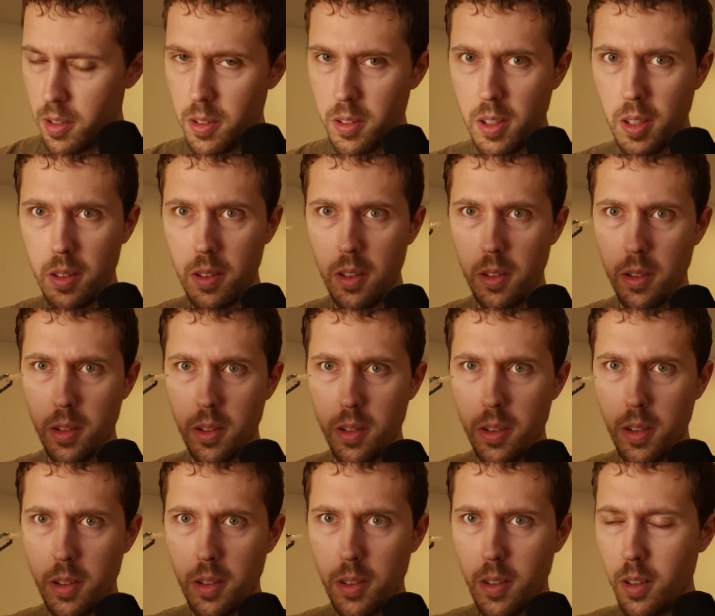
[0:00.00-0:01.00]
Let's get
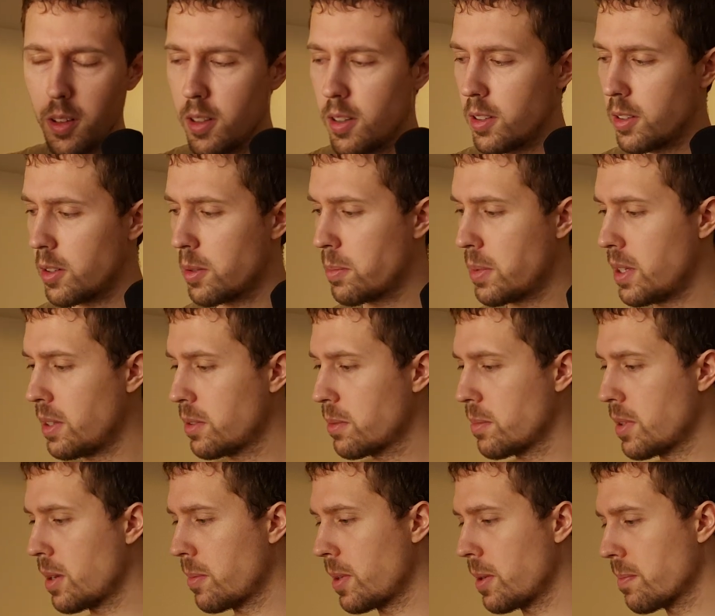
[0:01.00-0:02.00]
this longer
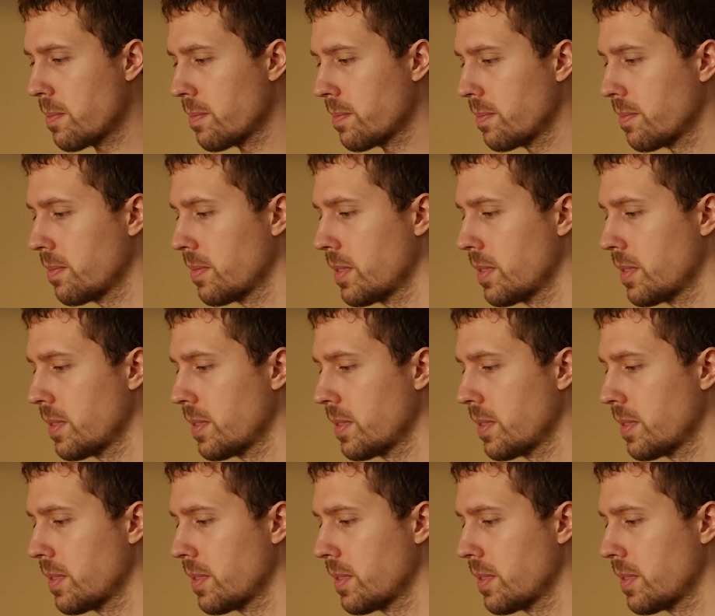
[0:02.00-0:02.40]
piece maybe.